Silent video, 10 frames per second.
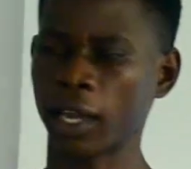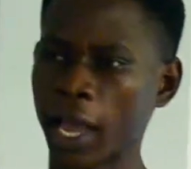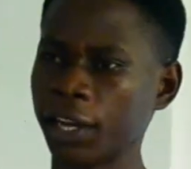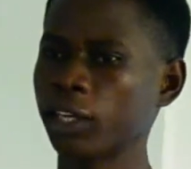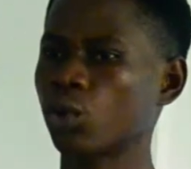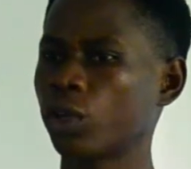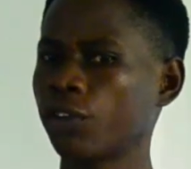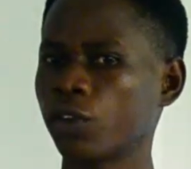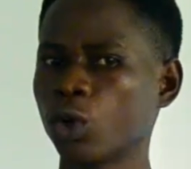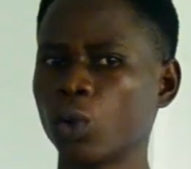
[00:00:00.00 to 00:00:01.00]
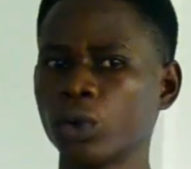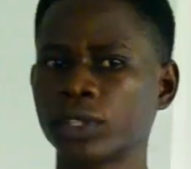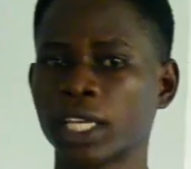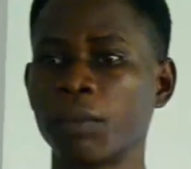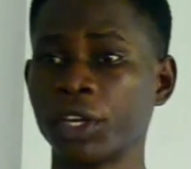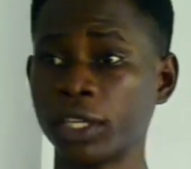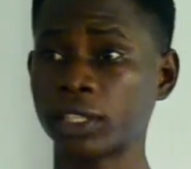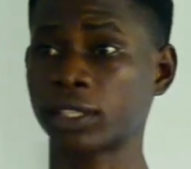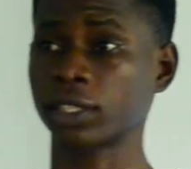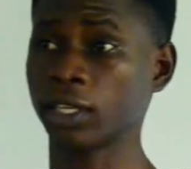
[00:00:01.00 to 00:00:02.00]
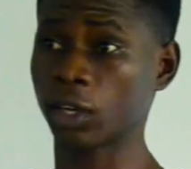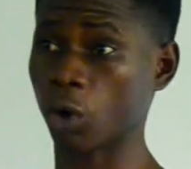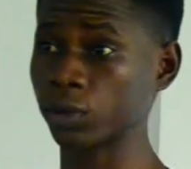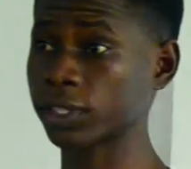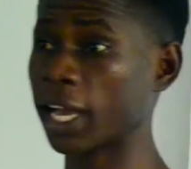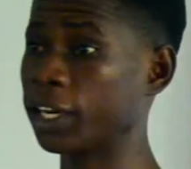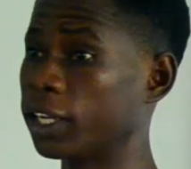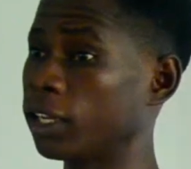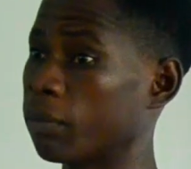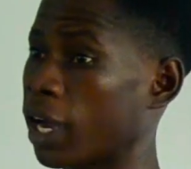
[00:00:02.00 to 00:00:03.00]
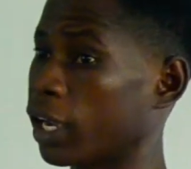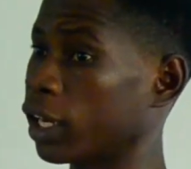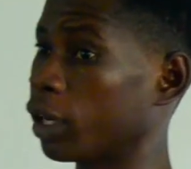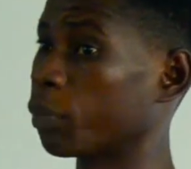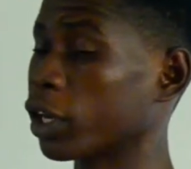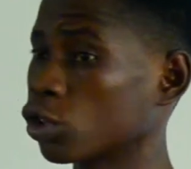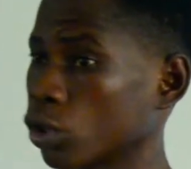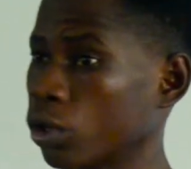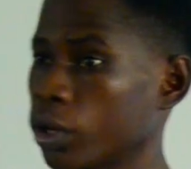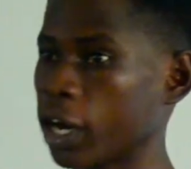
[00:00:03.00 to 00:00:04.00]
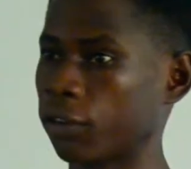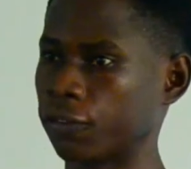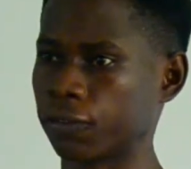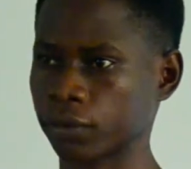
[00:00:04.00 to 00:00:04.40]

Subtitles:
I need to give you some hints concerning my personal life.